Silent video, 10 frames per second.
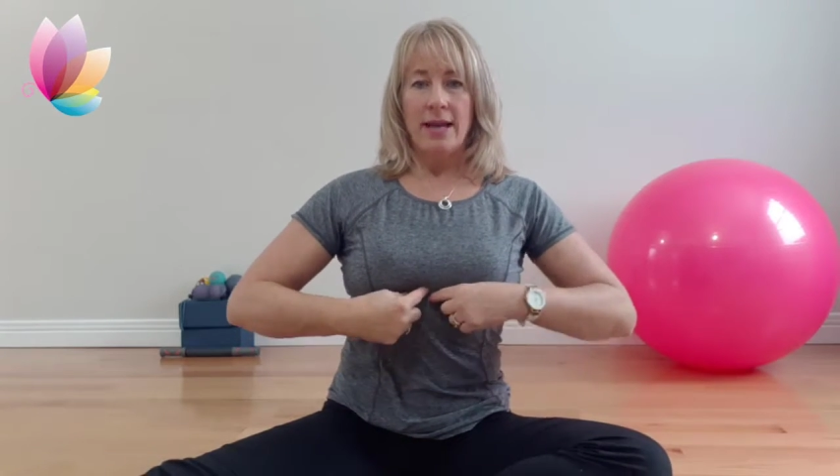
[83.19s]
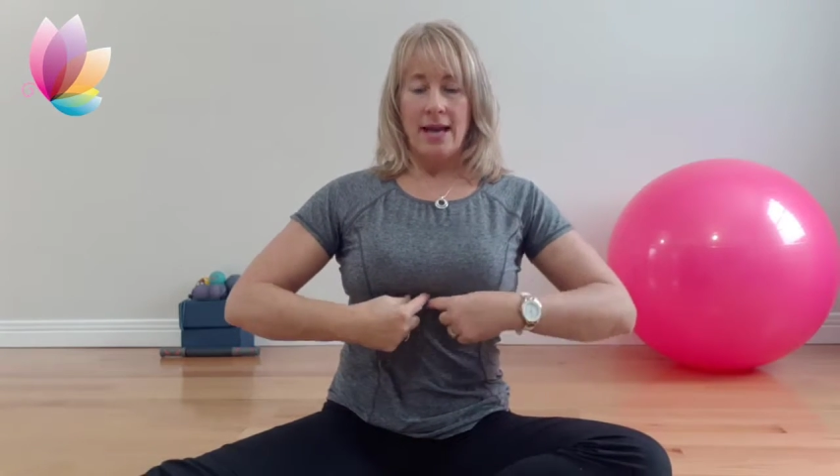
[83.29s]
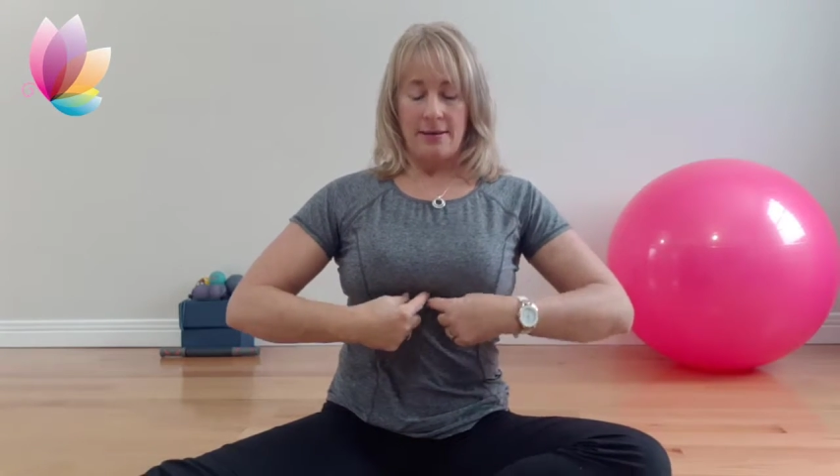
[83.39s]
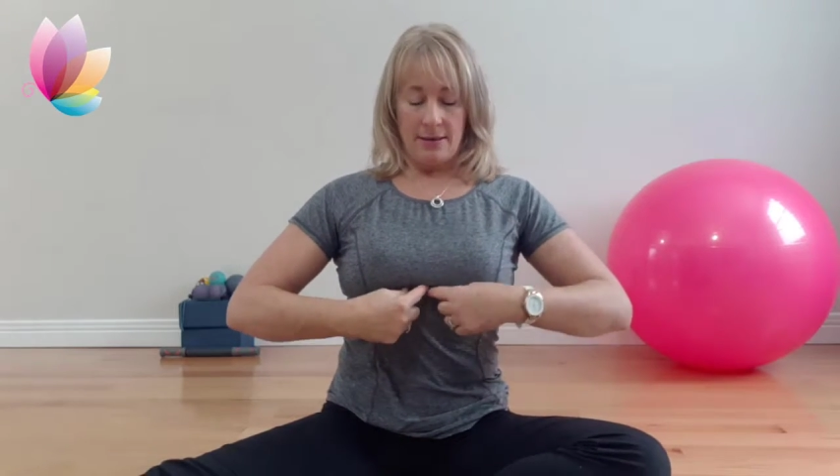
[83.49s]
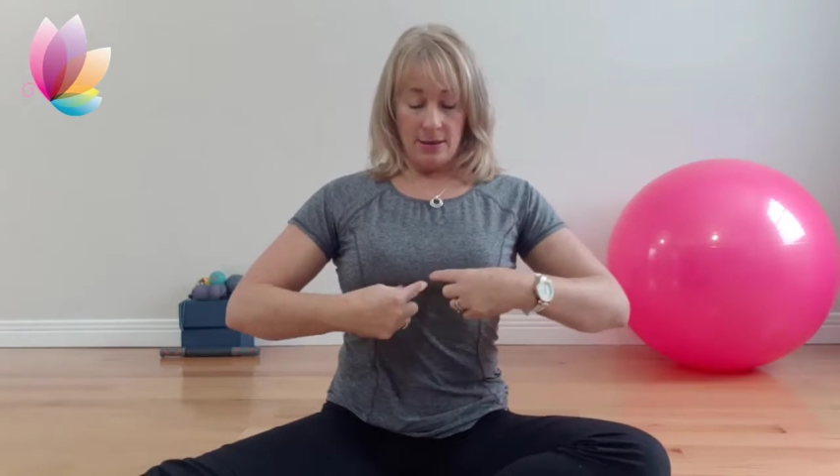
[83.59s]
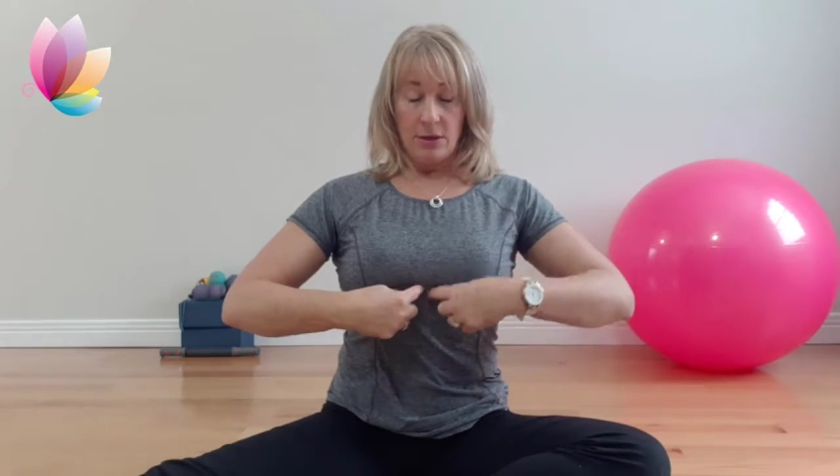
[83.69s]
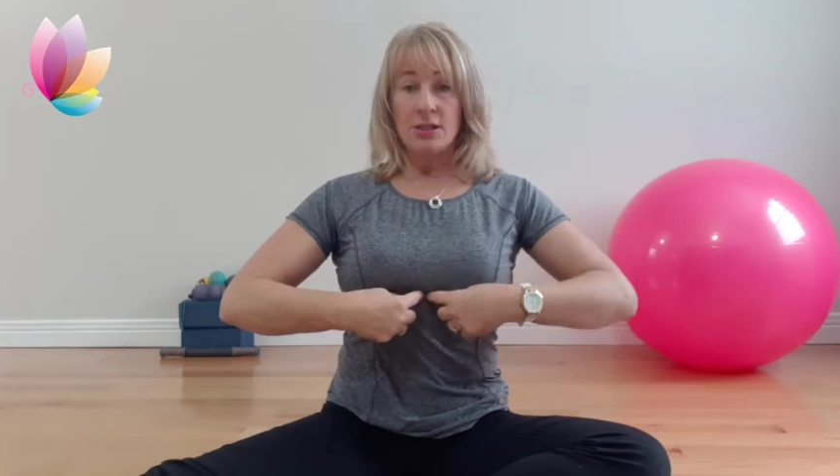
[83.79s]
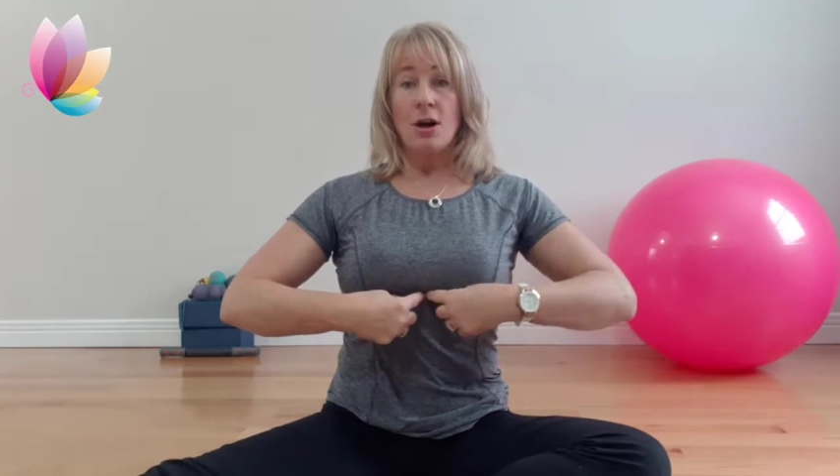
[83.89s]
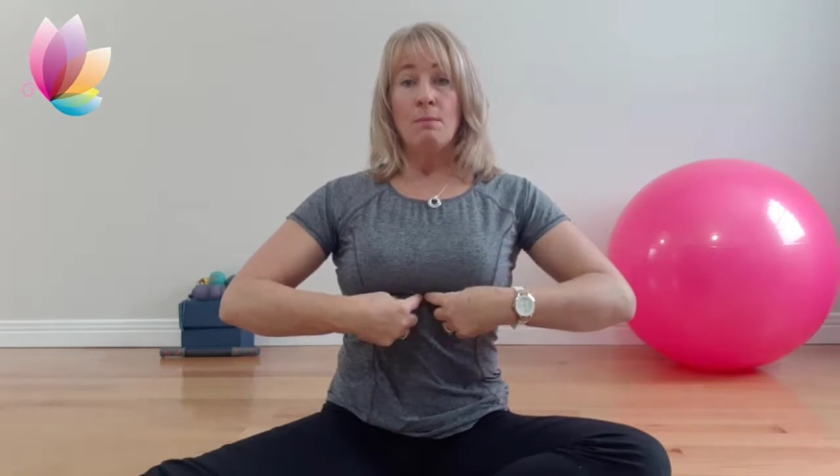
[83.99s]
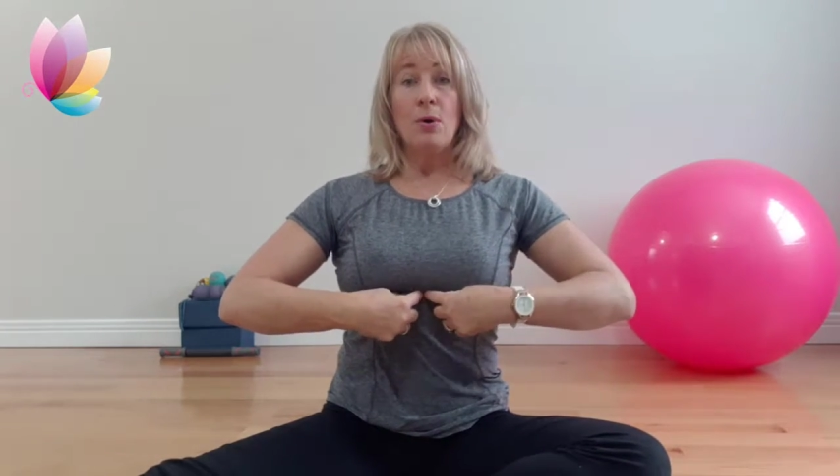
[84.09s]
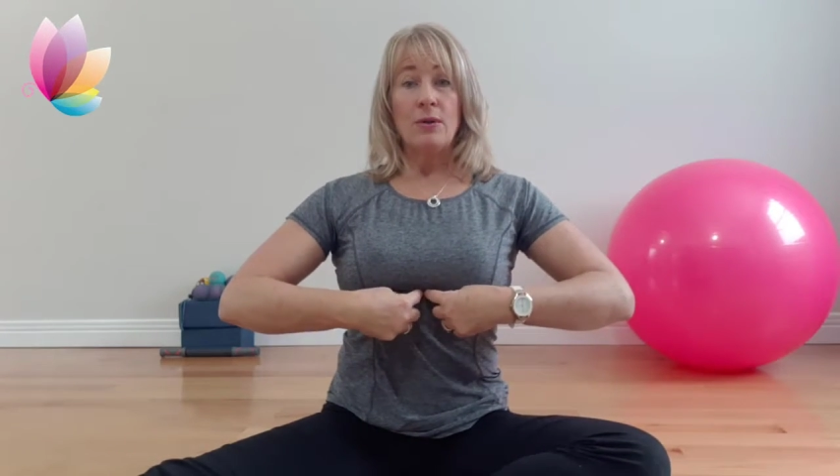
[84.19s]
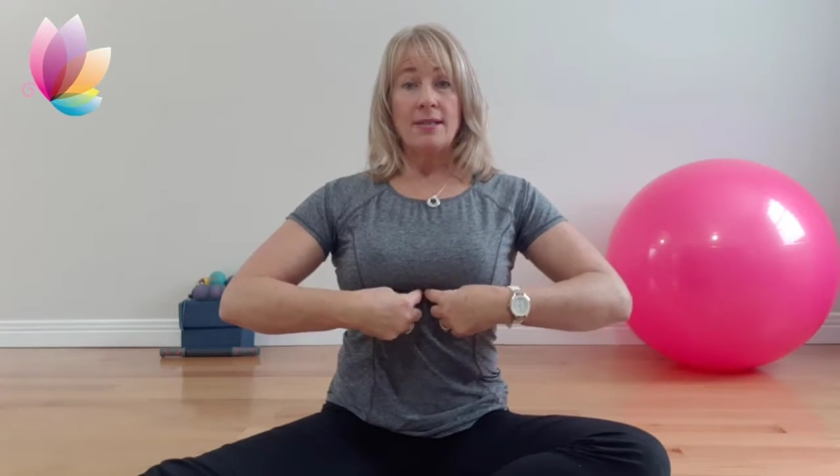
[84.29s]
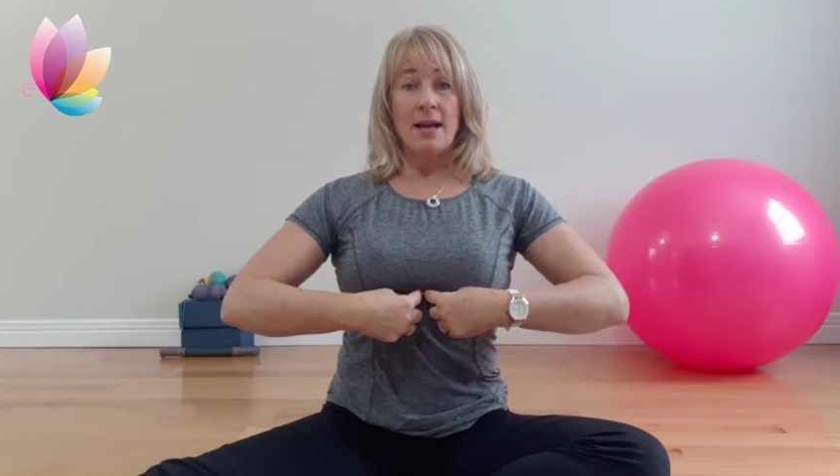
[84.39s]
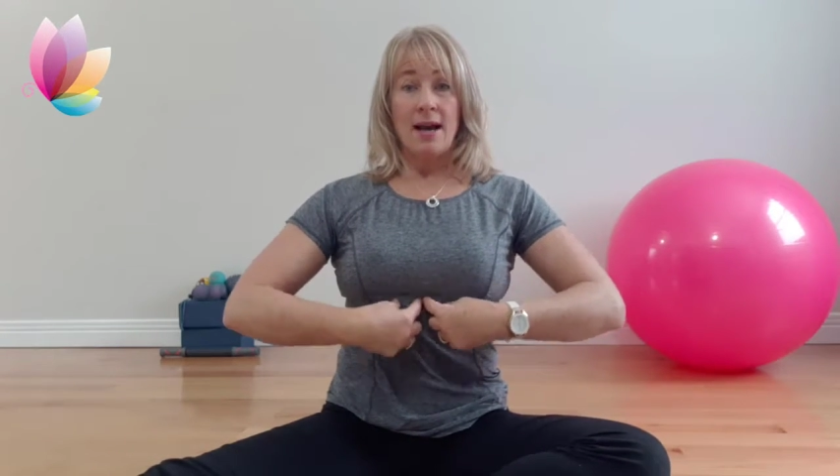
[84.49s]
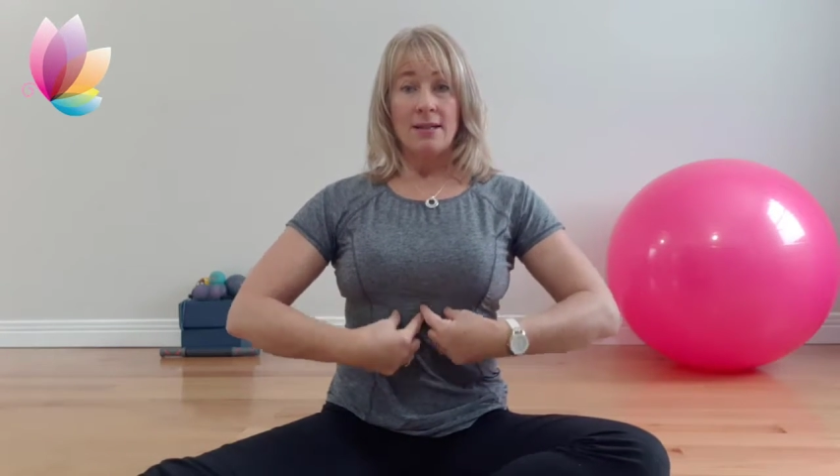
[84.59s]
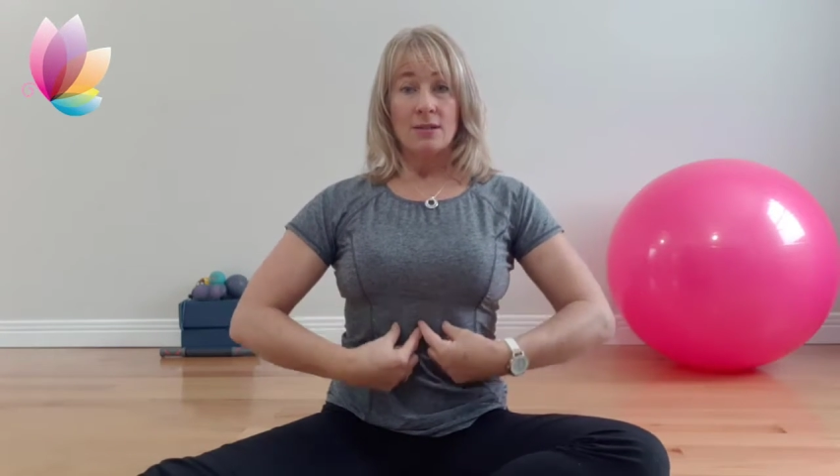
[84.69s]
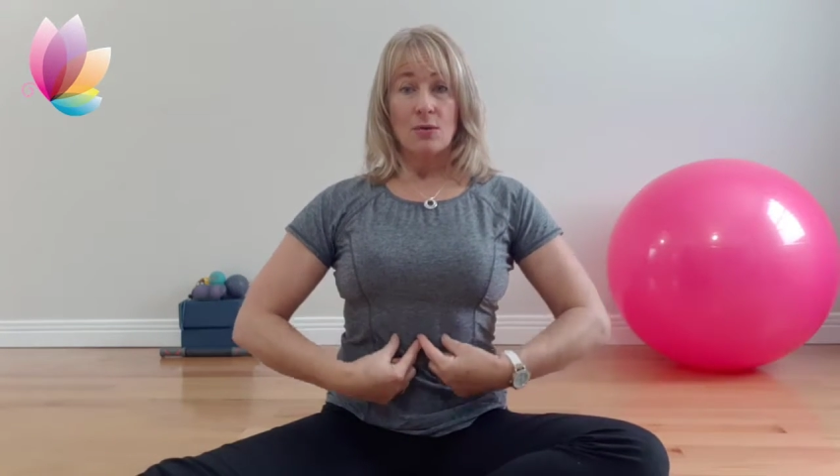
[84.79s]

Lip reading: that it's on both sides,